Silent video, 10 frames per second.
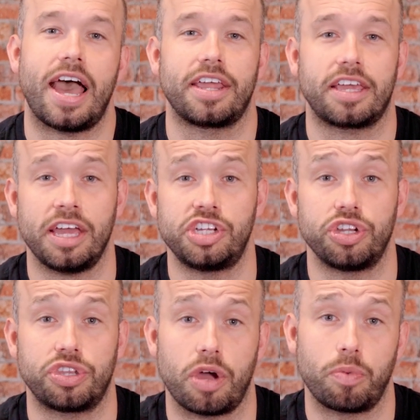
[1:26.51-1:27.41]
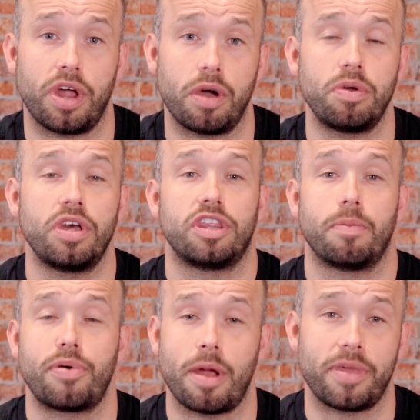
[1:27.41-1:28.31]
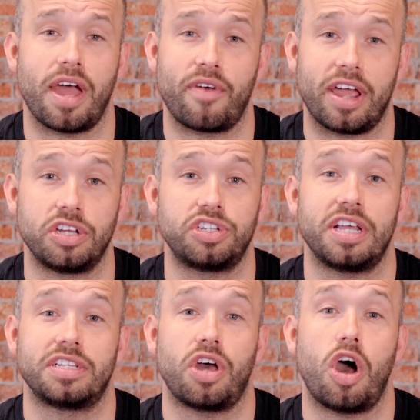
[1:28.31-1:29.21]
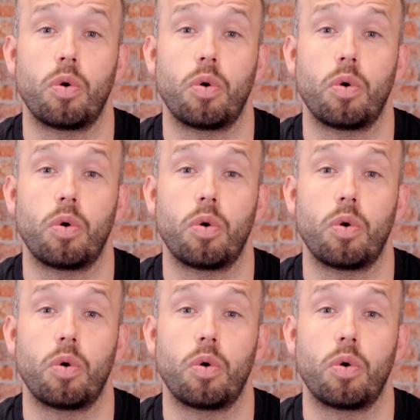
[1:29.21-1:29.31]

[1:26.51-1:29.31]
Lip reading: And in case you don't know, the Premier range is the